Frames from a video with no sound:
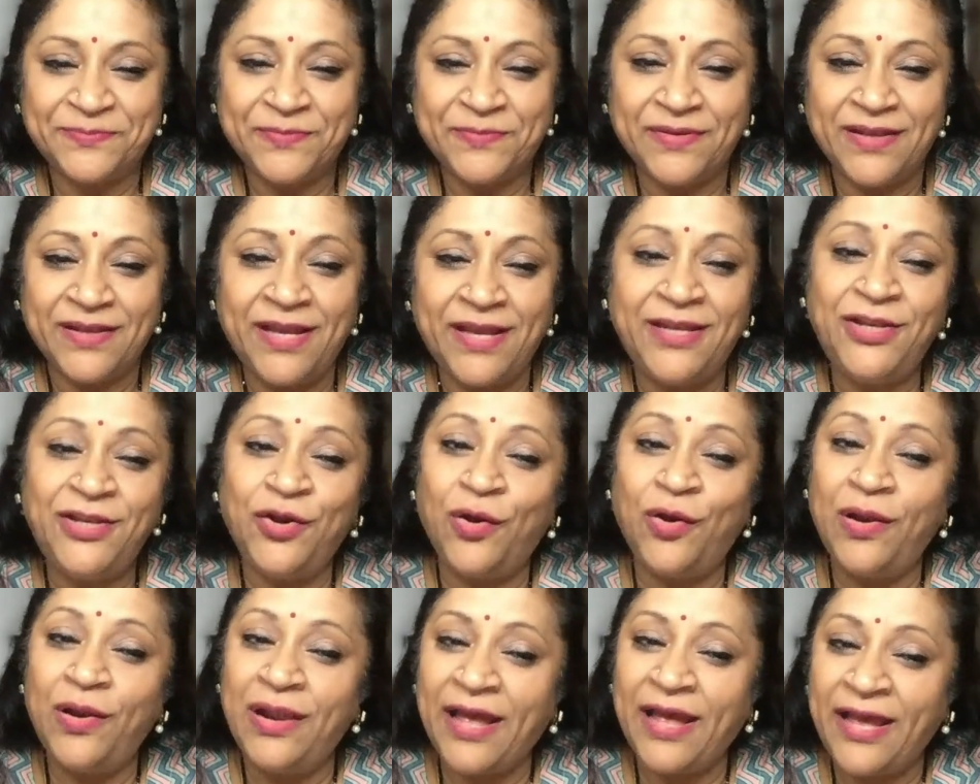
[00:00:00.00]
in your
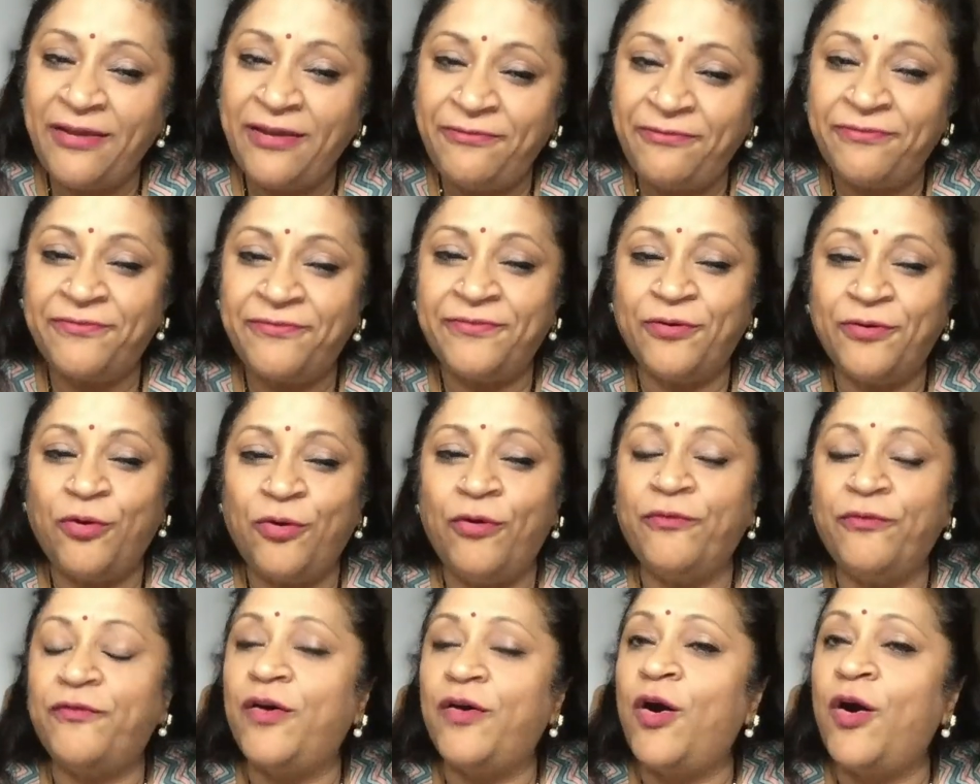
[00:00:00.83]
life of
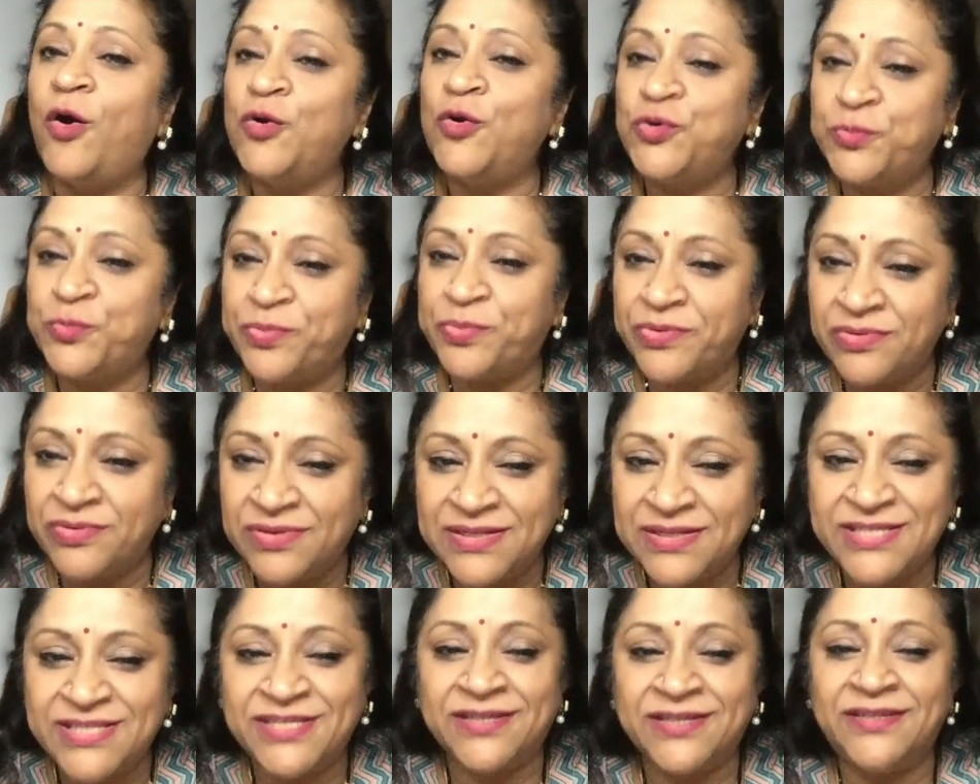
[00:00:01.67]
entrepreneurial
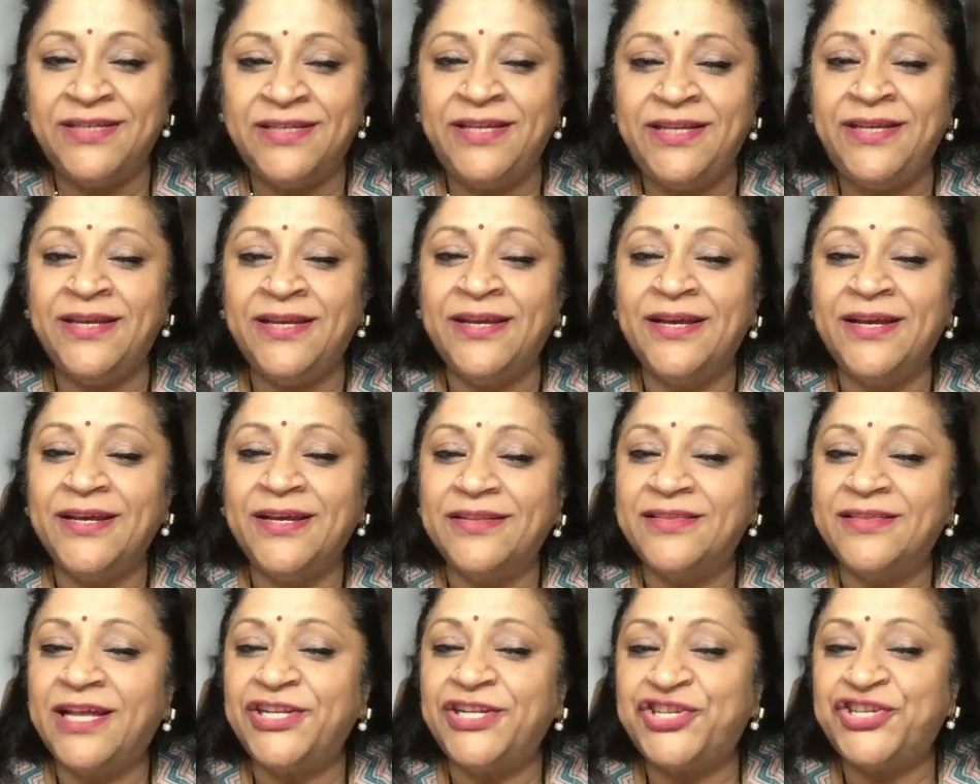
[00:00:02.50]
journey
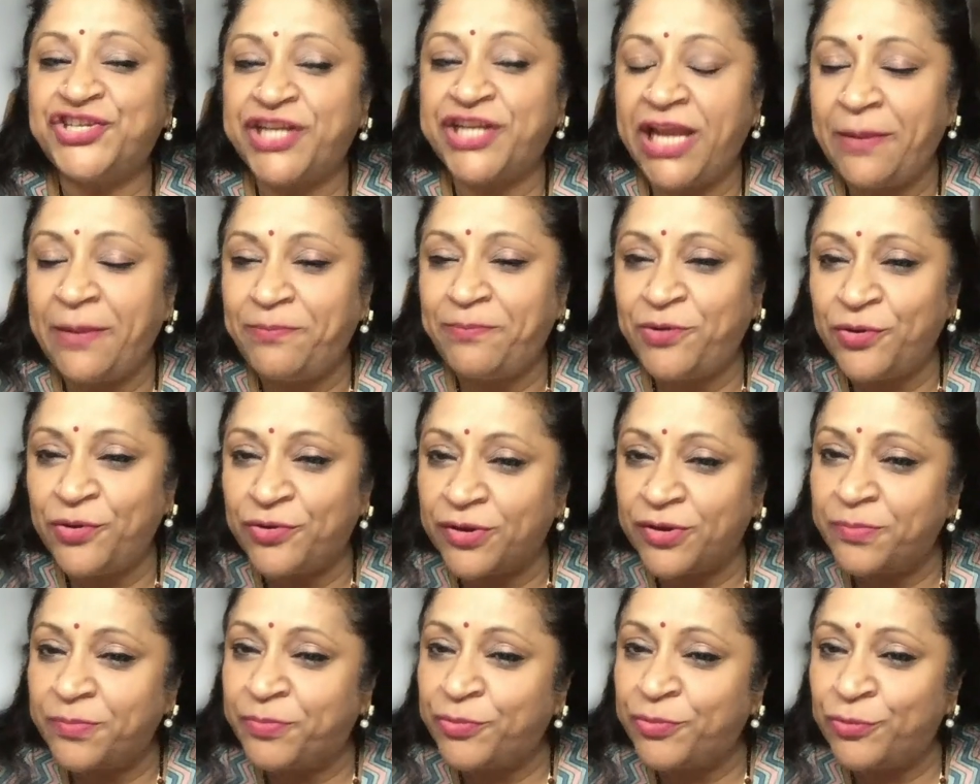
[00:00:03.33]
that shaped your
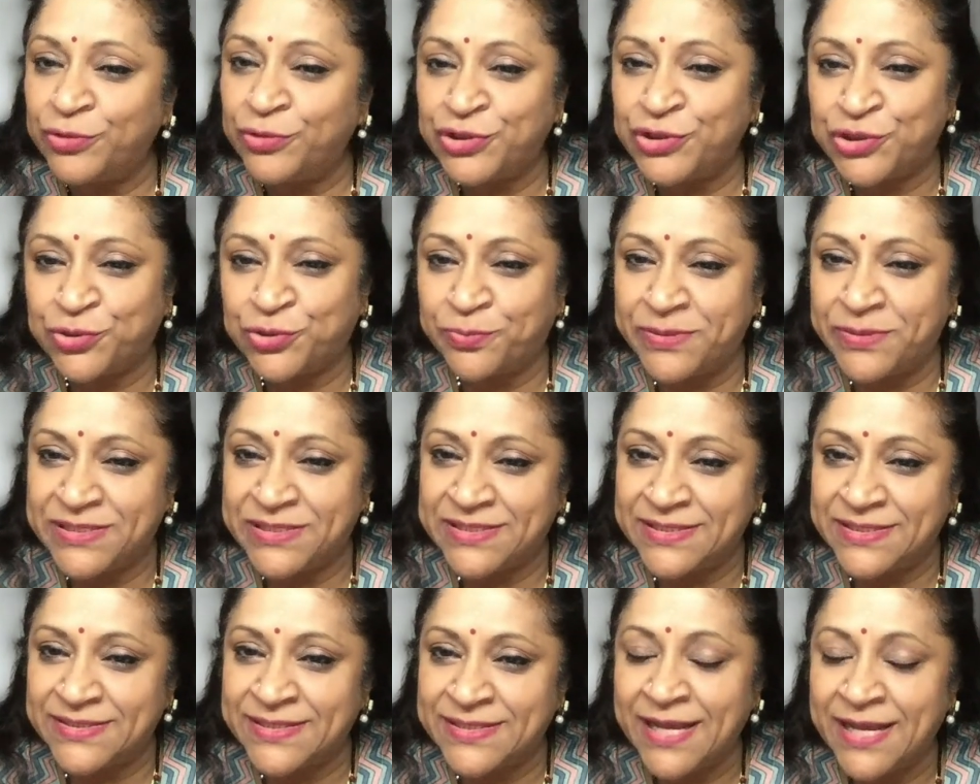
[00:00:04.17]
approach to business.